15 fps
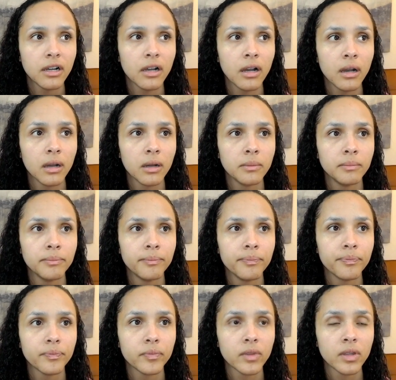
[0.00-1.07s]

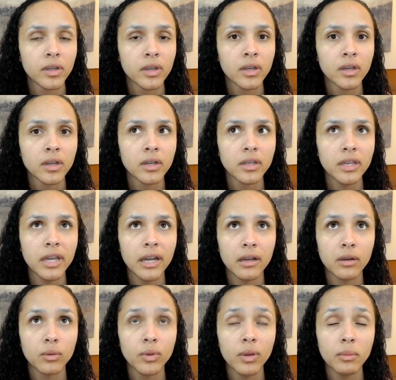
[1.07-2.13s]
Um, yeah,
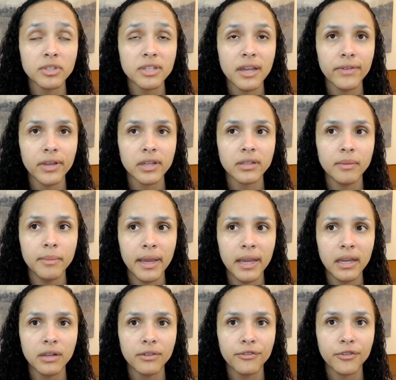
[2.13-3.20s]
we almost have like a
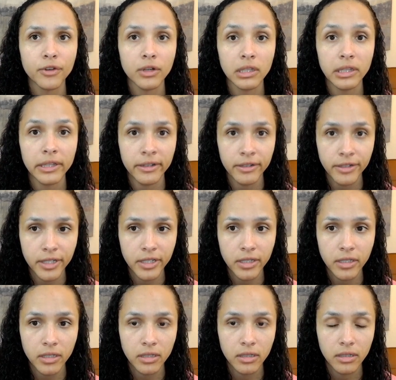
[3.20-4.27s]
demand for
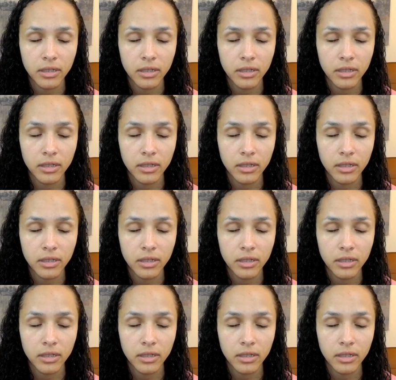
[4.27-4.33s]
clarity,